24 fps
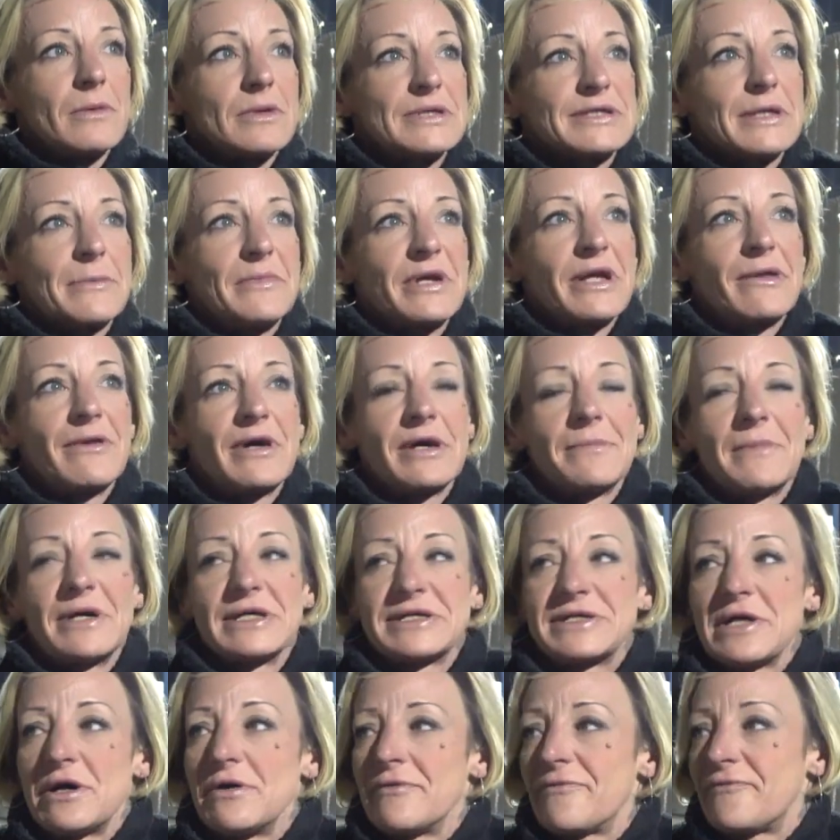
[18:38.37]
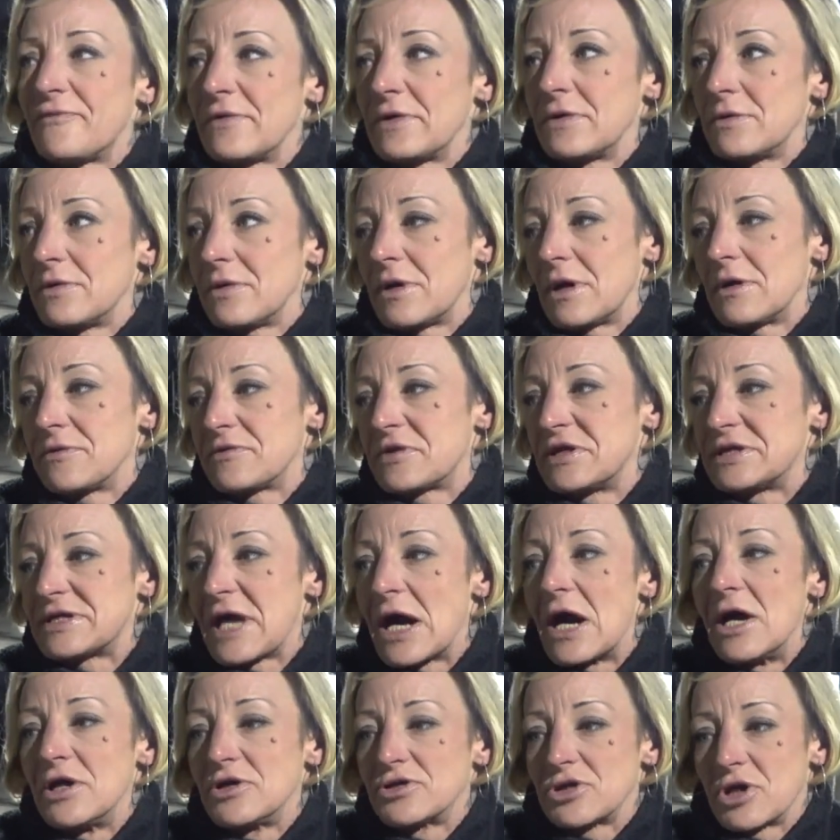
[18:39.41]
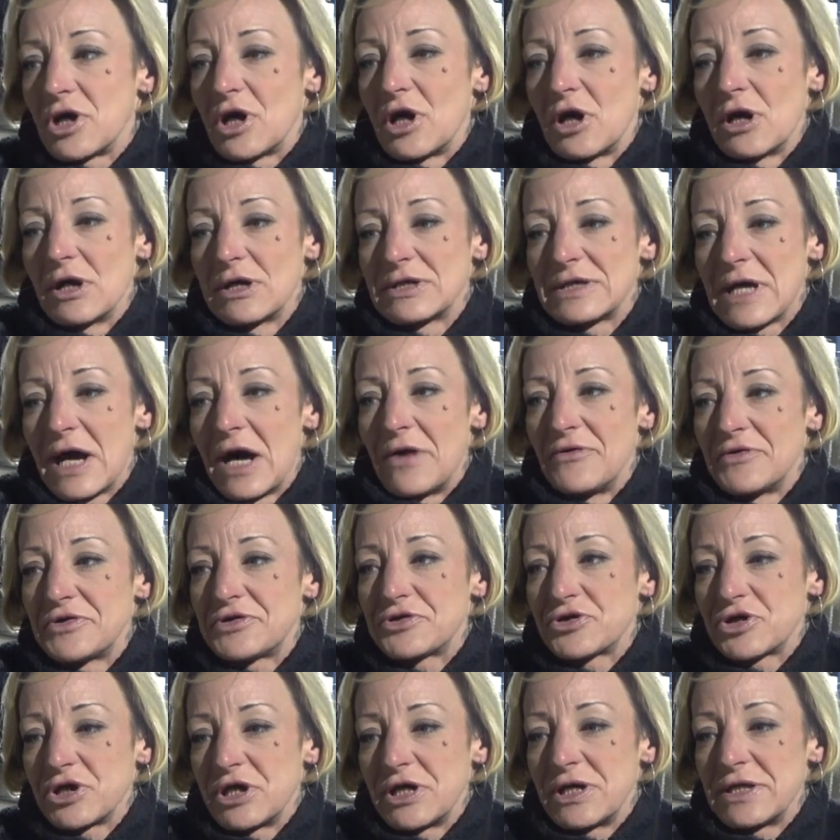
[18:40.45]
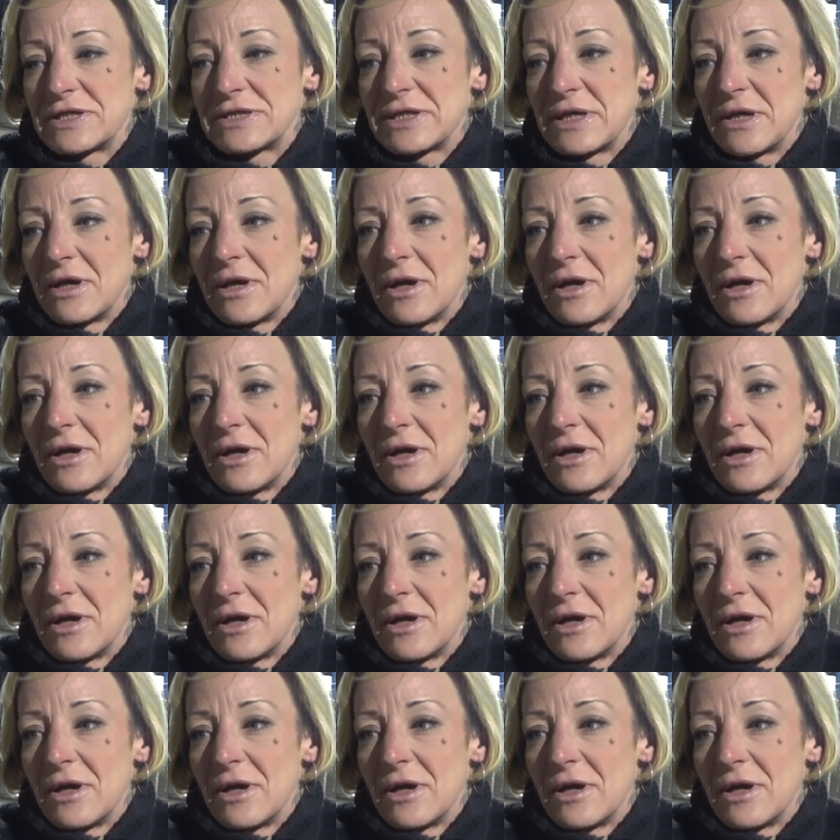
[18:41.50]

somebody like myself that's on drugs, on the streets,